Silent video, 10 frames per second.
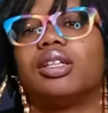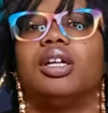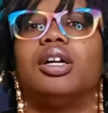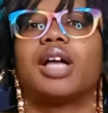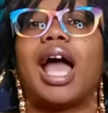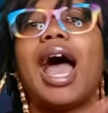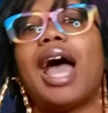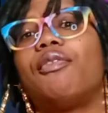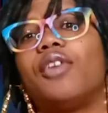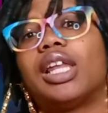Look,
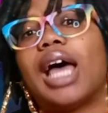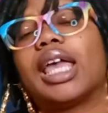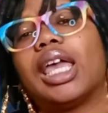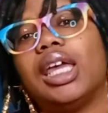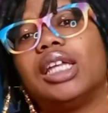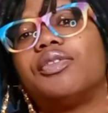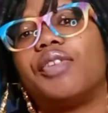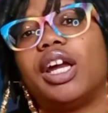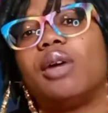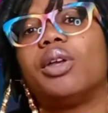I feel like it is
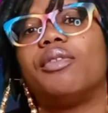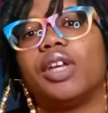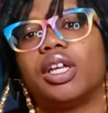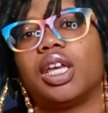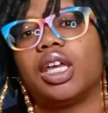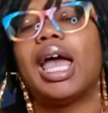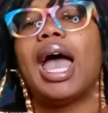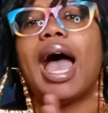very revealing